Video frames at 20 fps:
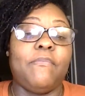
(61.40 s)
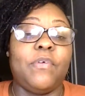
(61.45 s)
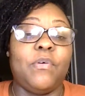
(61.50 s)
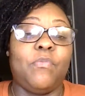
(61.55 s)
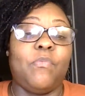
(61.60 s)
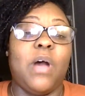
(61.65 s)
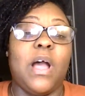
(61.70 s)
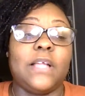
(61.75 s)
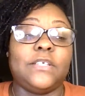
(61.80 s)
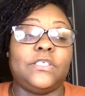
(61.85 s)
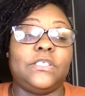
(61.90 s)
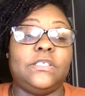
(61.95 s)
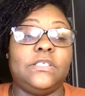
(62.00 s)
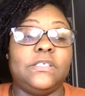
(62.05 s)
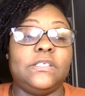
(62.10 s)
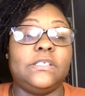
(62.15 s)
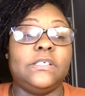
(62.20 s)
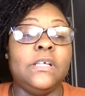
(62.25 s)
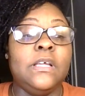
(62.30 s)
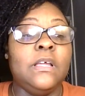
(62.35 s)
watched
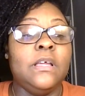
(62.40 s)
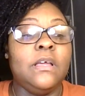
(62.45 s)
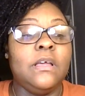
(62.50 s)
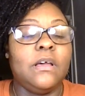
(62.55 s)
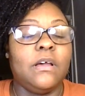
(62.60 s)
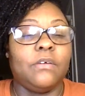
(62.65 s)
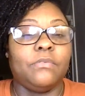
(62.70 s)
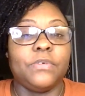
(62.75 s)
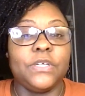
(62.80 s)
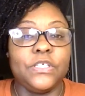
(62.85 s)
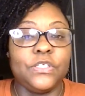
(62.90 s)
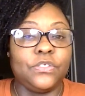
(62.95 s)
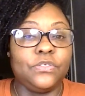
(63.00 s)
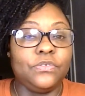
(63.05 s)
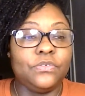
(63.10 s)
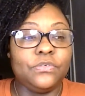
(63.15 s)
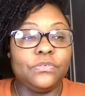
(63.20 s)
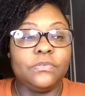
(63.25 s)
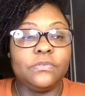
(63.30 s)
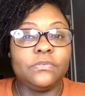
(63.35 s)
the
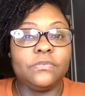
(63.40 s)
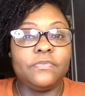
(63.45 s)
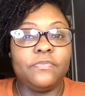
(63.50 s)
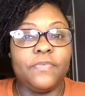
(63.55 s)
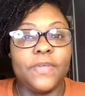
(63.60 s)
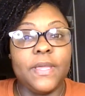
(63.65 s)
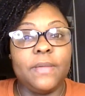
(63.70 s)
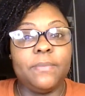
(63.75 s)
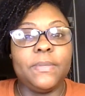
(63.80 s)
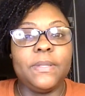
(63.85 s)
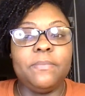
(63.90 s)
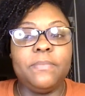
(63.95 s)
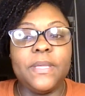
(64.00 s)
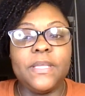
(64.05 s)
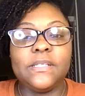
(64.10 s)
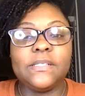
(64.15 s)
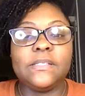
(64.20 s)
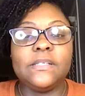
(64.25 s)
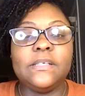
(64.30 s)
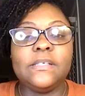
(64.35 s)
original Family
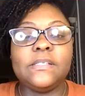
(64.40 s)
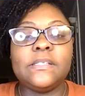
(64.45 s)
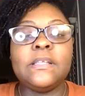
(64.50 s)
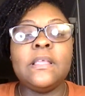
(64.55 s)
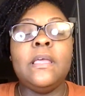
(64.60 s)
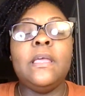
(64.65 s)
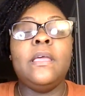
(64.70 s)
Business,